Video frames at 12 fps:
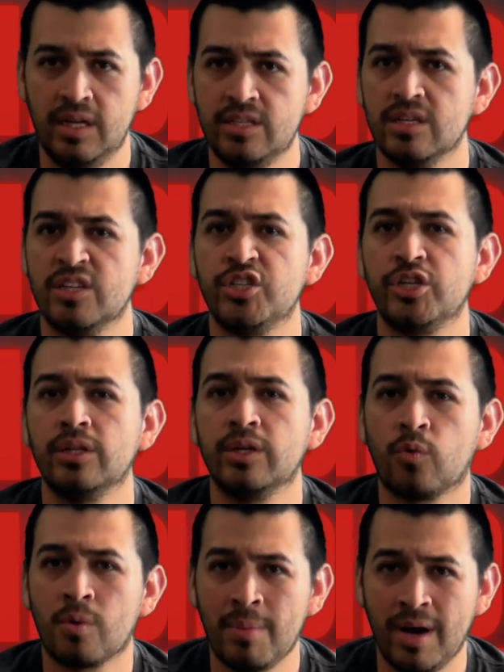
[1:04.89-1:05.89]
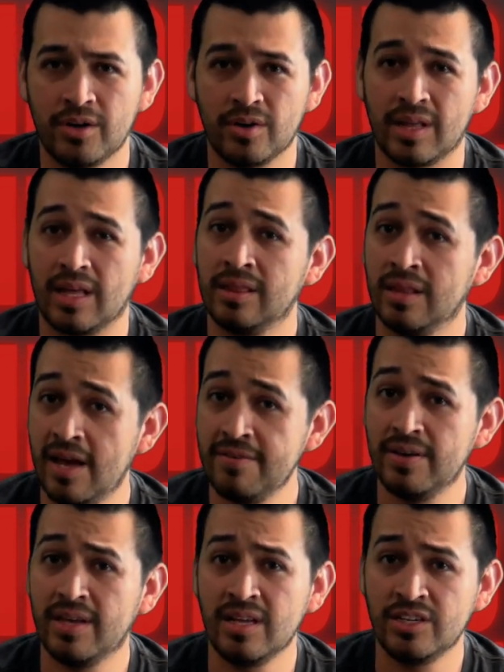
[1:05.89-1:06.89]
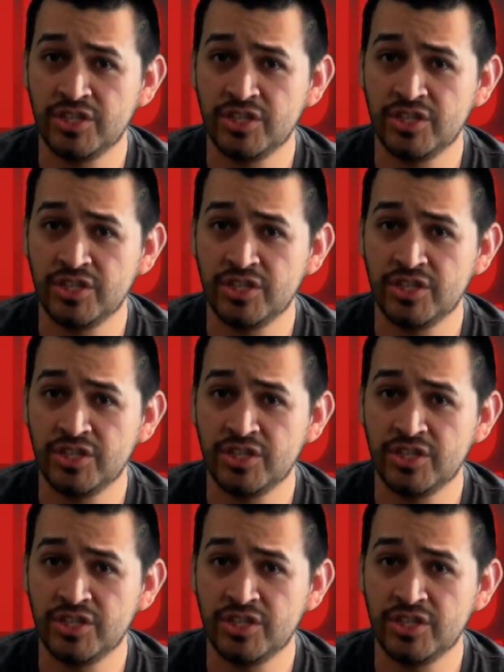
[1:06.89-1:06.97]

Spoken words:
It's a chilling reminder that life can